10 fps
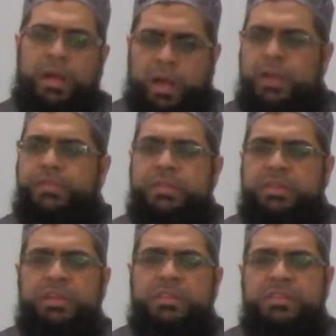After
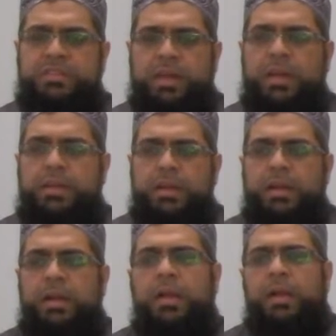that is
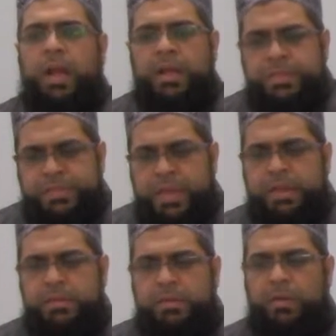done, and
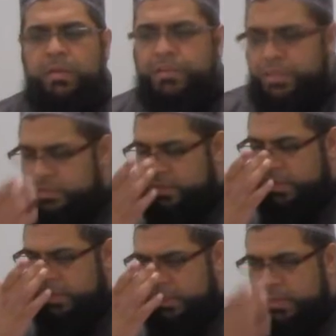then
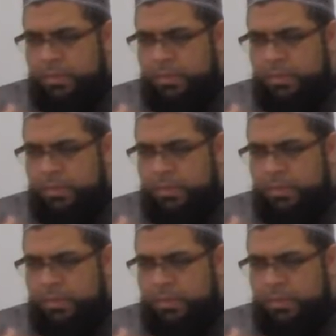obviously